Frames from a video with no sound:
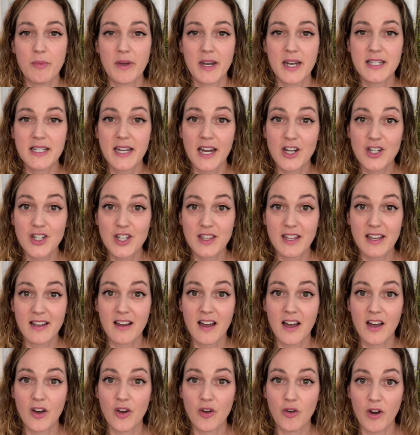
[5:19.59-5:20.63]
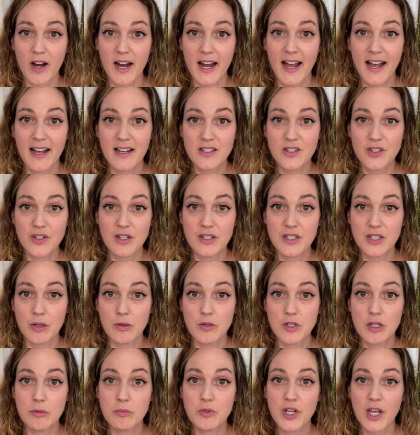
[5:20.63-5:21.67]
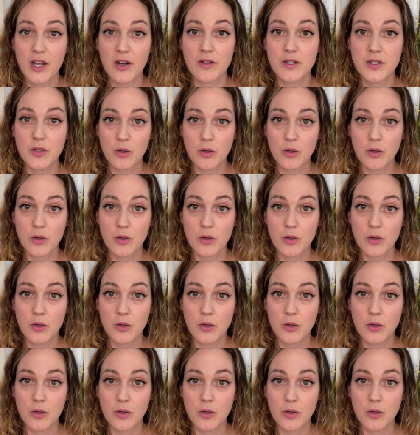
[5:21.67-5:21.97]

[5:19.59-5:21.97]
meditation that Kyle Gray has on his YouTube channel.